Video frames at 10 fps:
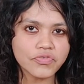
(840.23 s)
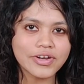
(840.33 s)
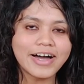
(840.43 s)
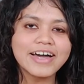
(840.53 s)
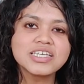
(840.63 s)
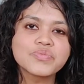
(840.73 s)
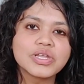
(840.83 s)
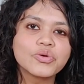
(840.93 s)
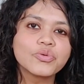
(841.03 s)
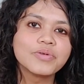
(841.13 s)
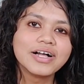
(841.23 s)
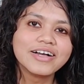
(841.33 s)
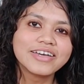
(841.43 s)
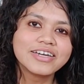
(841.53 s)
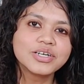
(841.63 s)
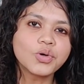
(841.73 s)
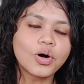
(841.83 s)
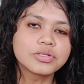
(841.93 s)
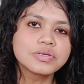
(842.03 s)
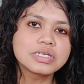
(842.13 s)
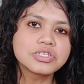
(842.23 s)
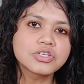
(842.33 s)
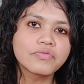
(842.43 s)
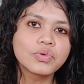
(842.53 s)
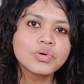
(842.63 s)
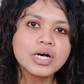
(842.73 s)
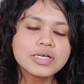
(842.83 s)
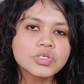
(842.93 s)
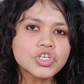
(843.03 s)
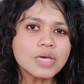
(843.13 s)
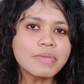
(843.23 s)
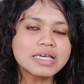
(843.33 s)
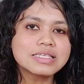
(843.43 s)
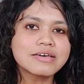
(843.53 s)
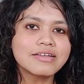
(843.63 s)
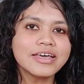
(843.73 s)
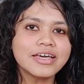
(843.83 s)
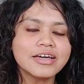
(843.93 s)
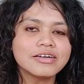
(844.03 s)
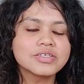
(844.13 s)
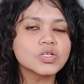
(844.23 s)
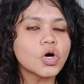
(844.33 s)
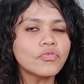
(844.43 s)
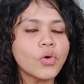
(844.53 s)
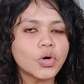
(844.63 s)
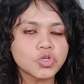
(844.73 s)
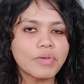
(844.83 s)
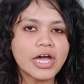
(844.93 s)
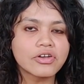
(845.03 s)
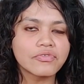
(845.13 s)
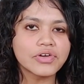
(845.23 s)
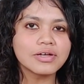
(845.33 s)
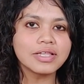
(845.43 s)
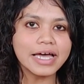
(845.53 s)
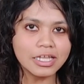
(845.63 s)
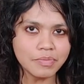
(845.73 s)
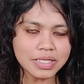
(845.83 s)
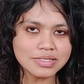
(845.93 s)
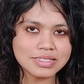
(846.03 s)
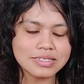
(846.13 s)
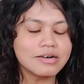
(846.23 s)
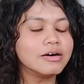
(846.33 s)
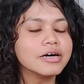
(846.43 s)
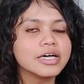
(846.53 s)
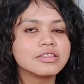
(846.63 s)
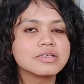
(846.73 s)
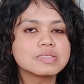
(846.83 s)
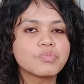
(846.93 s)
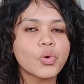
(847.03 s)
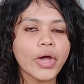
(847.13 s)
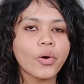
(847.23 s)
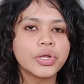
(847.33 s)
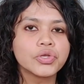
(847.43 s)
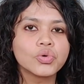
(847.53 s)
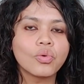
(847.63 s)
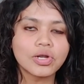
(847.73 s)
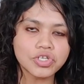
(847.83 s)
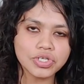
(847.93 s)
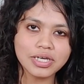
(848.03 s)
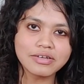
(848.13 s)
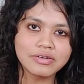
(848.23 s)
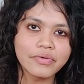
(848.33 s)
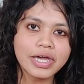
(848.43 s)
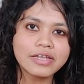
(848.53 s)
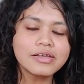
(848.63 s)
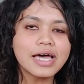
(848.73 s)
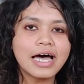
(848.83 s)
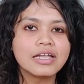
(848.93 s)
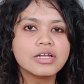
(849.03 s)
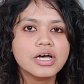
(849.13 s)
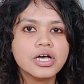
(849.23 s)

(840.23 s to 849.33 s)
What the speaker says: of your eyes when you hear the author's interview. So she basically, there's a lot of autobiographical elements in this book, according to what she narrated. And